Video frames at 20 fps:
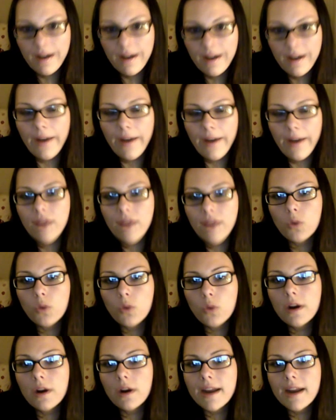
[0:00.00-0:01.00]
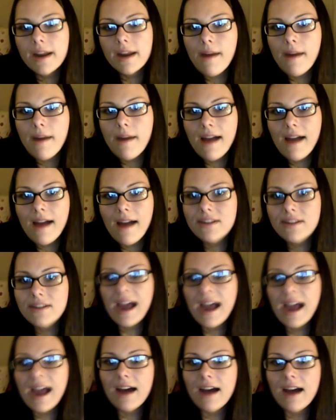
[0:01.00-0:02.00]
I don't have to worry about having to
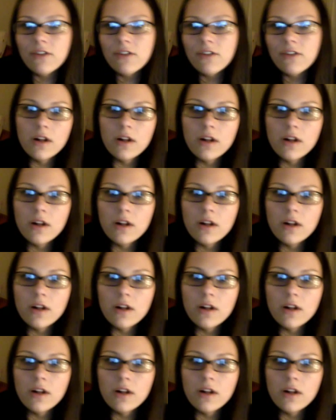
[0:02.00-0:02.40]
have